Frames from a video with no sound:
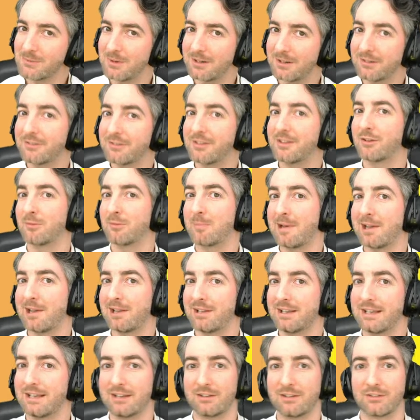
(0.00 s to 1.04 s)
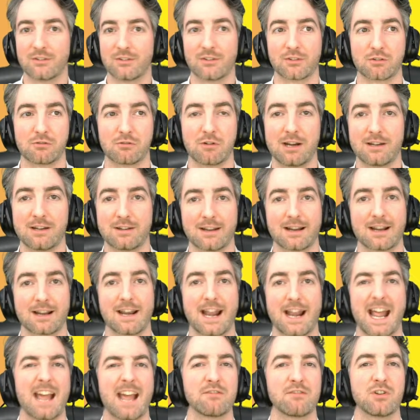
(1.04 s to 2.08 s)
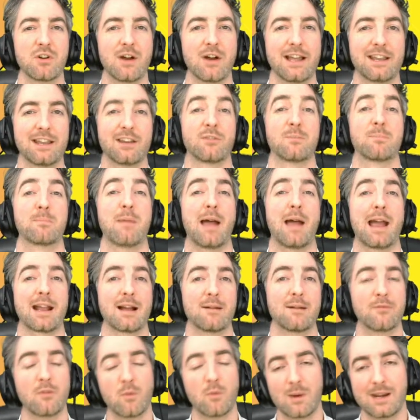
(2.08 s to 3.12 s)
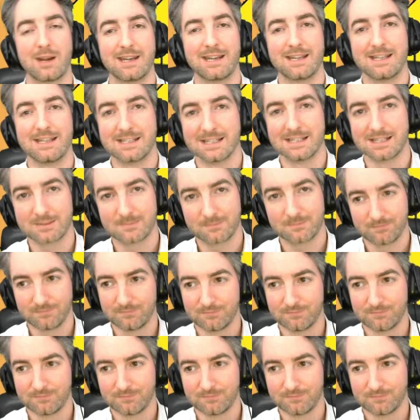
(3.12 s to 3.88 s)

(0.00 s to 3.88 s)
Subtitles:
with this spell is just great to kind of have in your hand as backup for when needed.